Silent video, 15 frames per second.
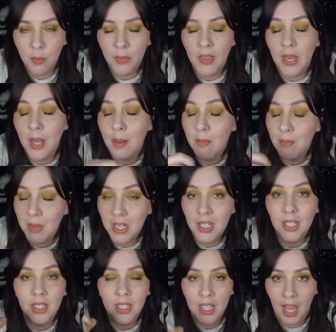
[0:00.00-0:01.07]
But then
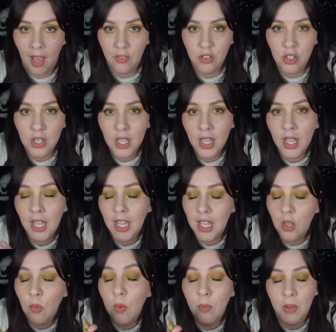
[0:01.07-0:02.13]
immediately after,
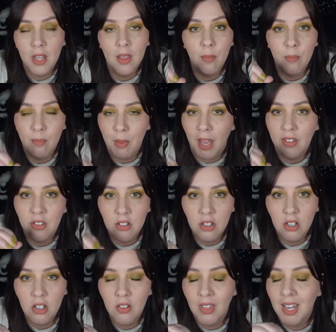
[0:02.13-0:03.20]
he would be the best to
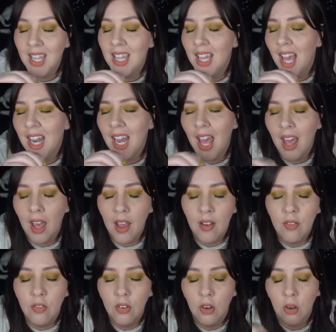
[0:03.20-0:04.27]
her that he had
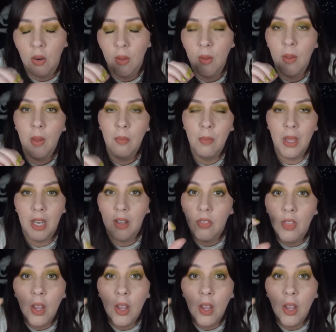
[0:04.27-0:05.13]
ever been.